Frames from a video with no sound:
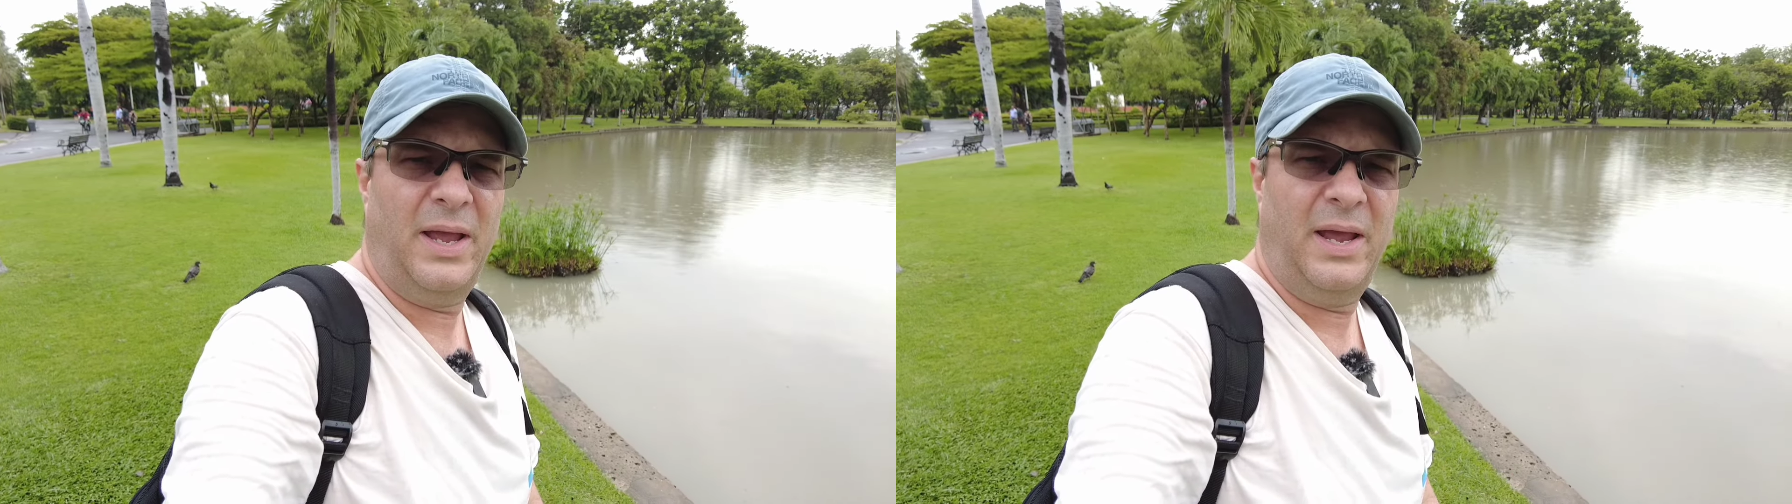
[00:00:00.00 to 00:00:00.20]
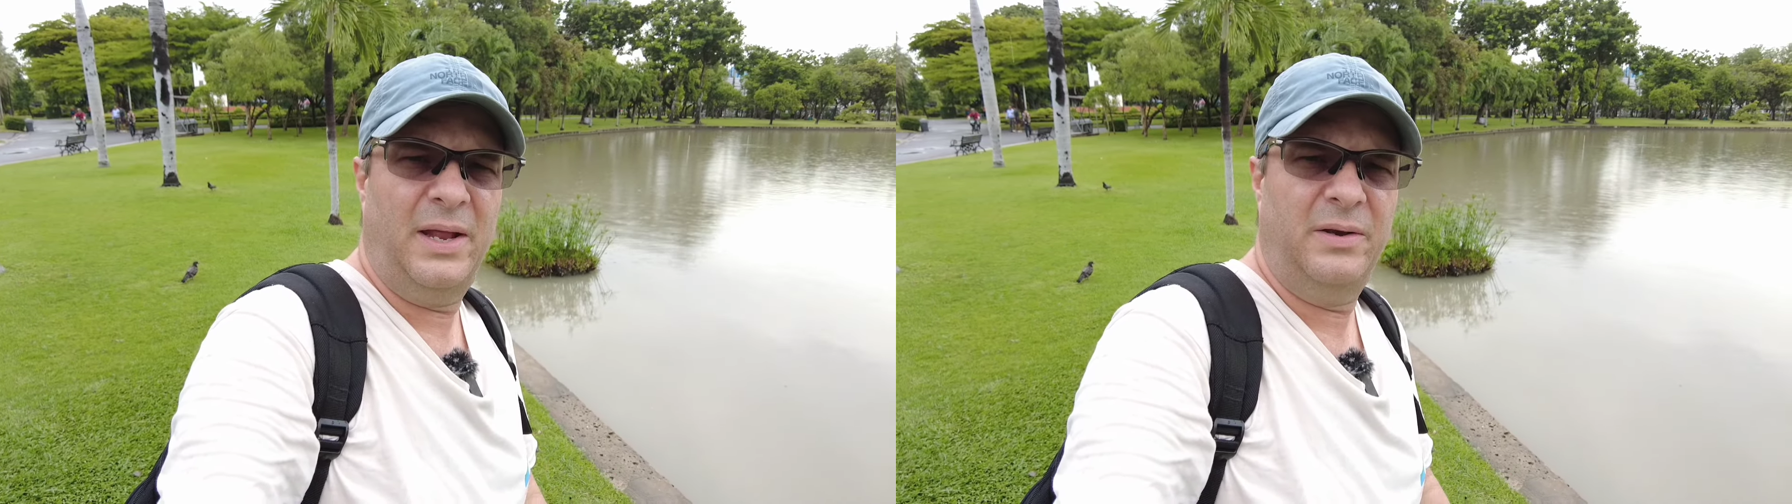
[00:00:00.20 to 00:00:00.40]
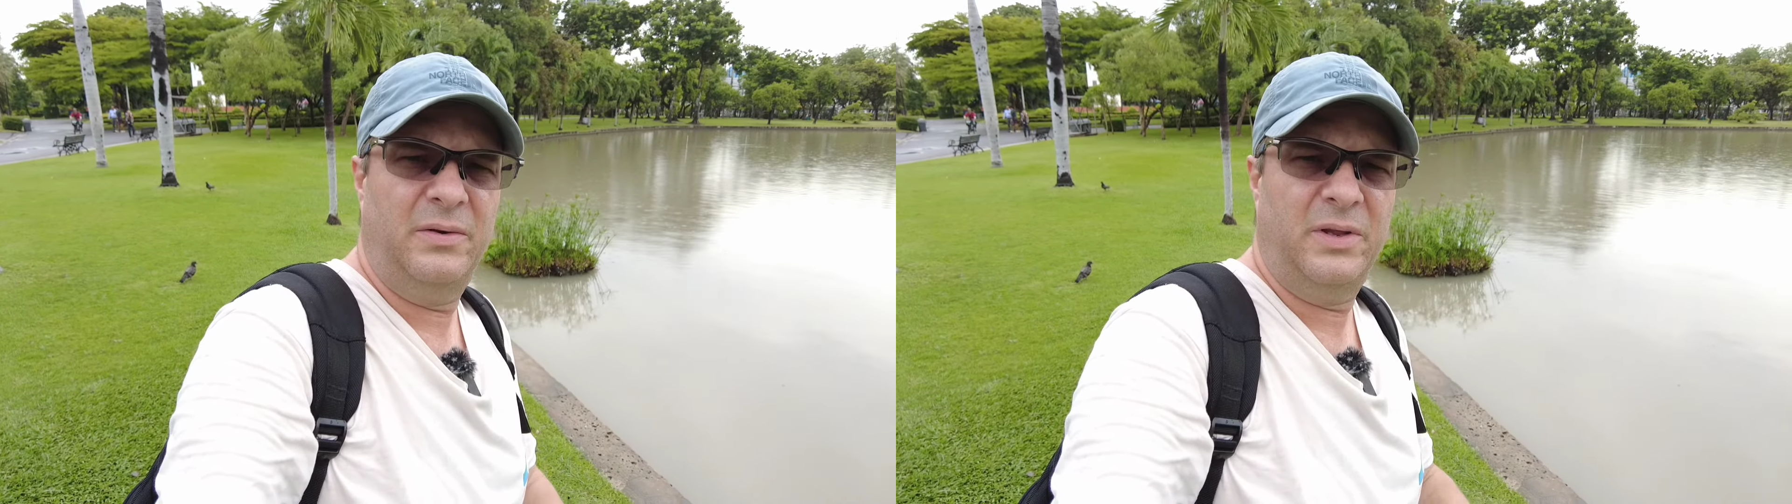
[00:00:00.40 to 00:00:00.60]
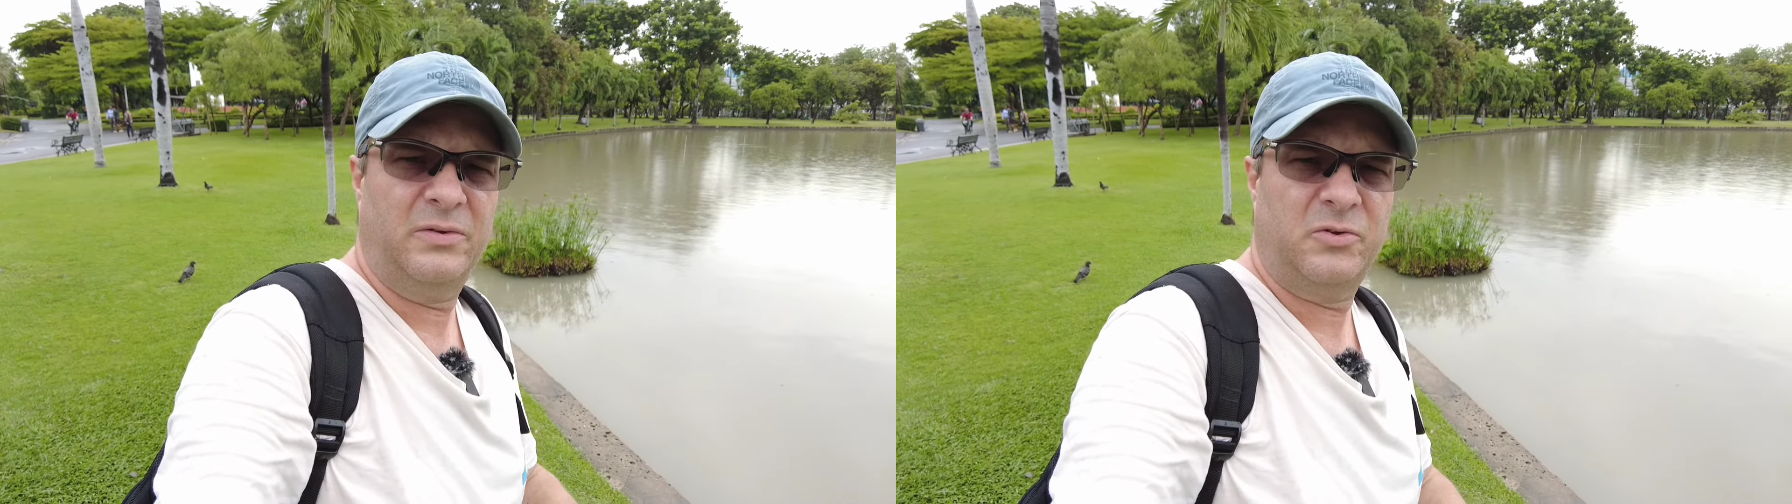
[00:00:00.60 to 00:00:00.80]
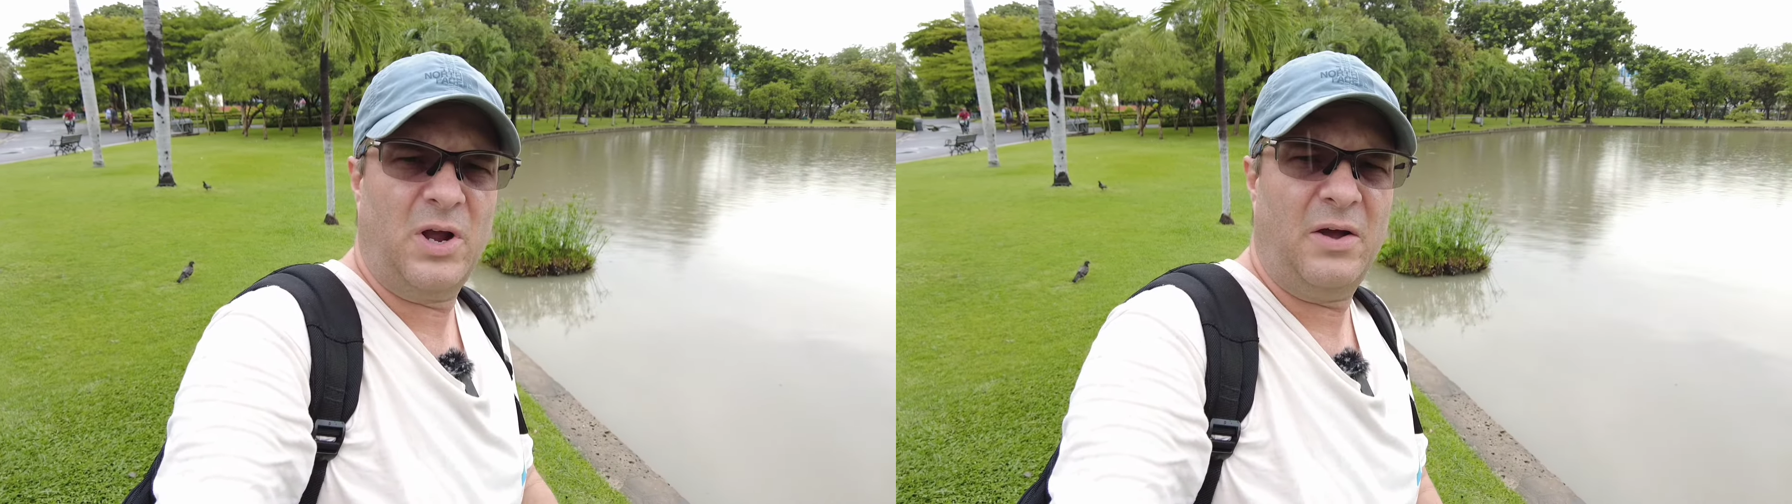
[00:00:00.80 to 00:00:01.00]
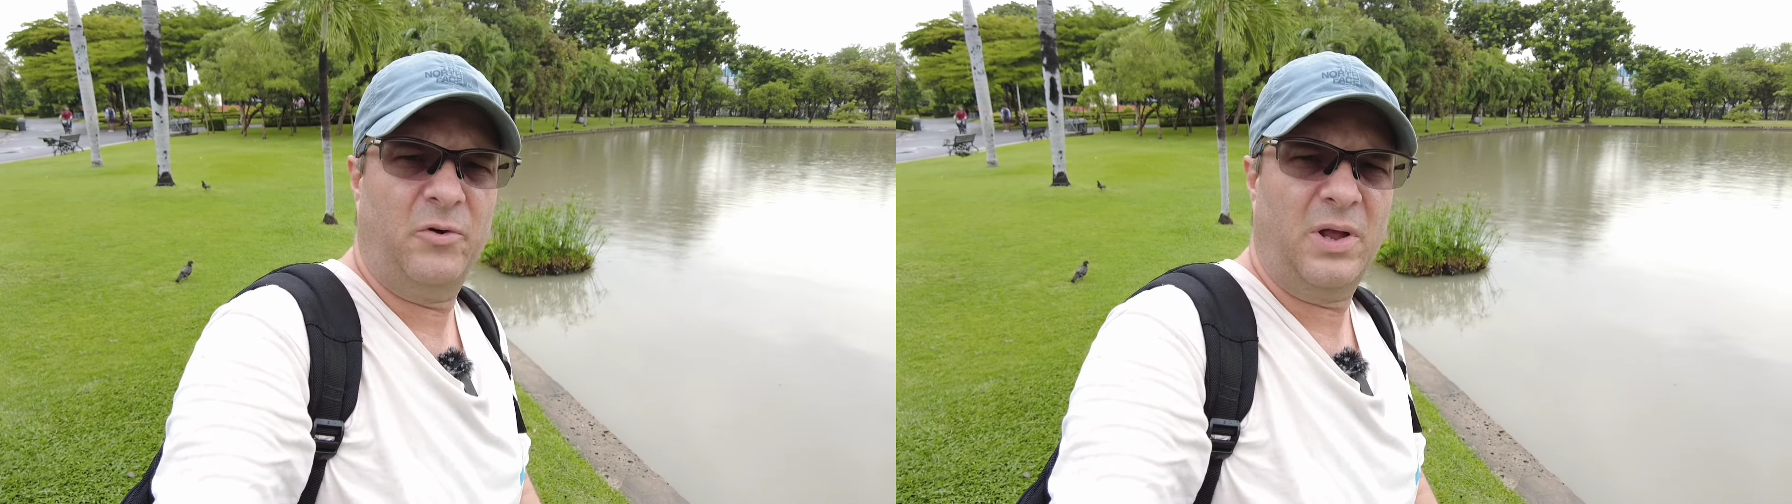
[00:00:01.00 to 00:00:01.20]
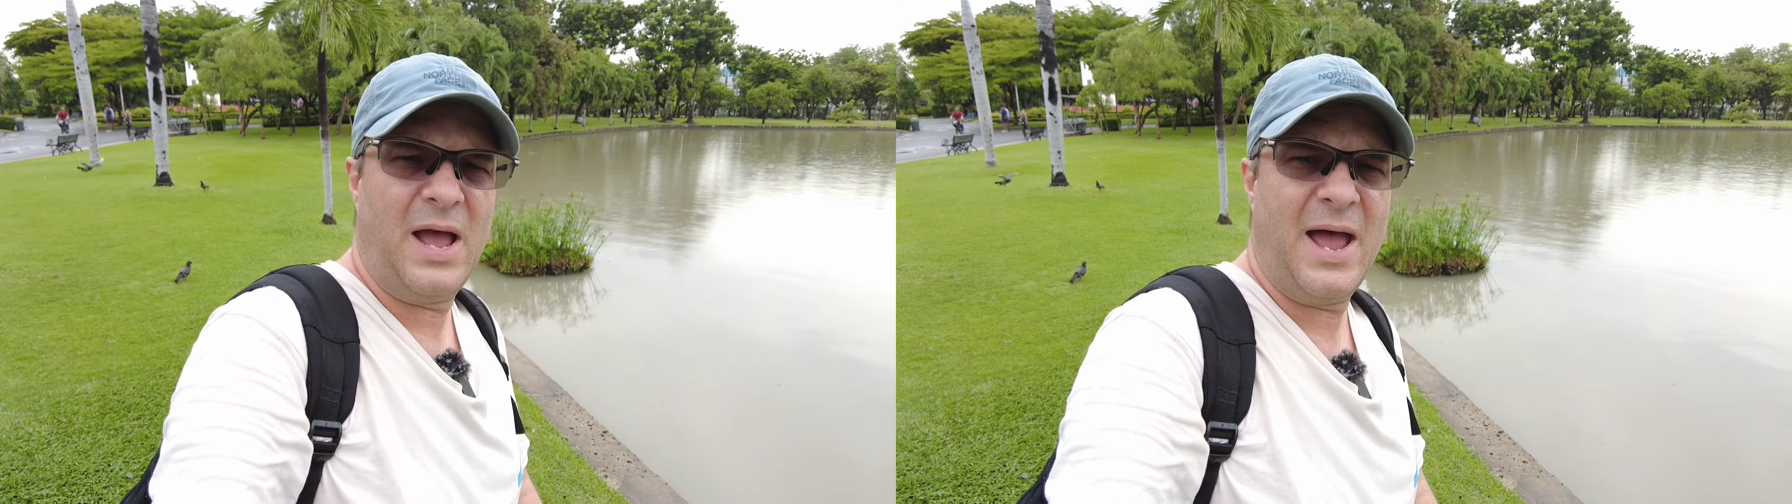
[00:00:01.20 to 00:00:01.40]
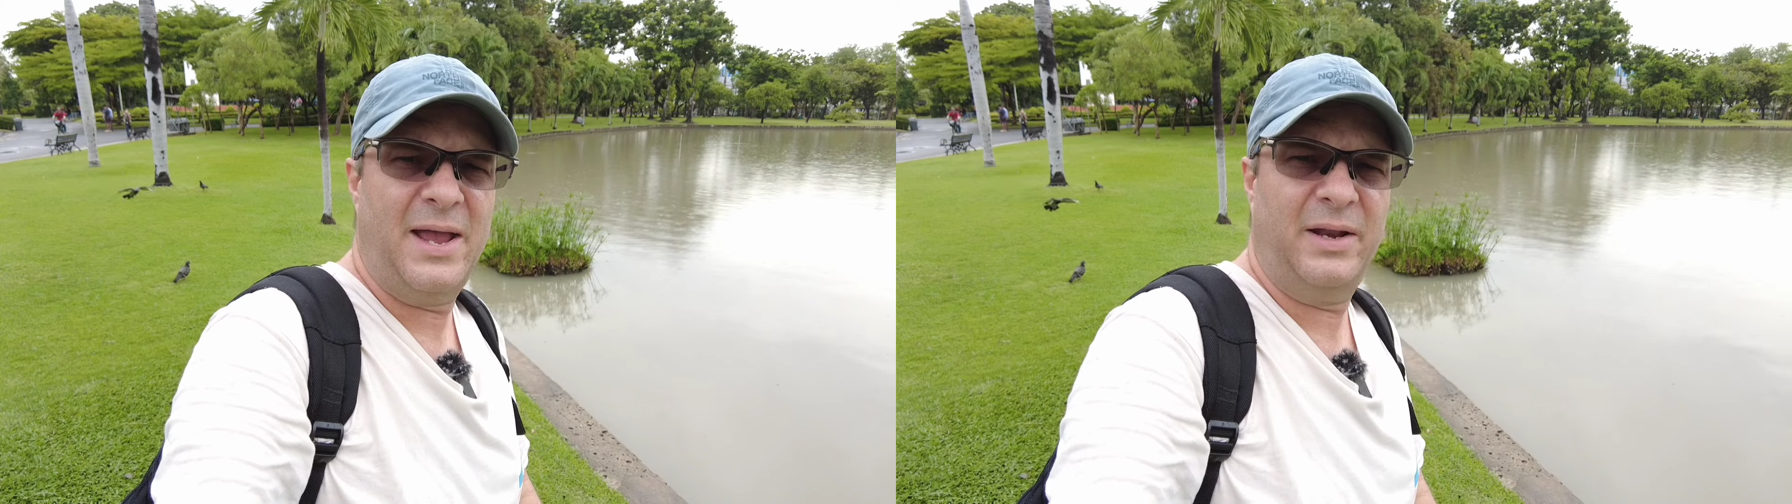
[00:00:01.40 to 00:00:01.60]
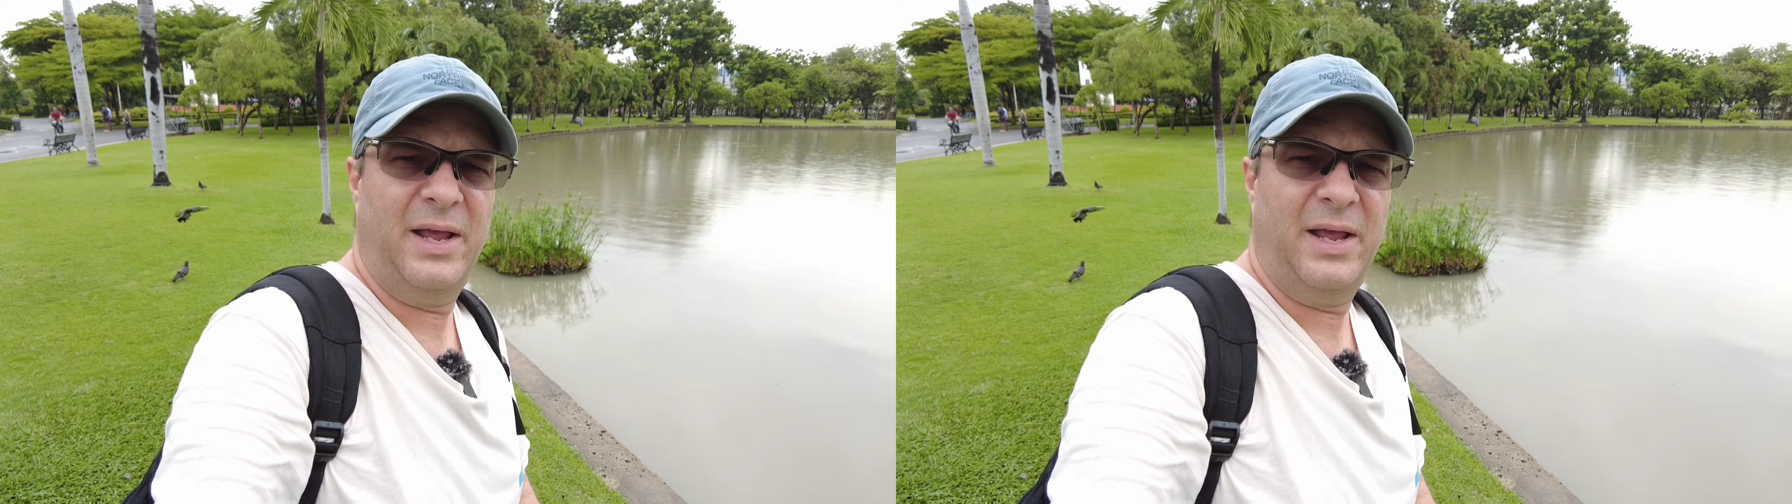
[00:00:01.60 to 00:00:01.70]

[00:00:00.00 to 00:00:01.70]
and this travel guide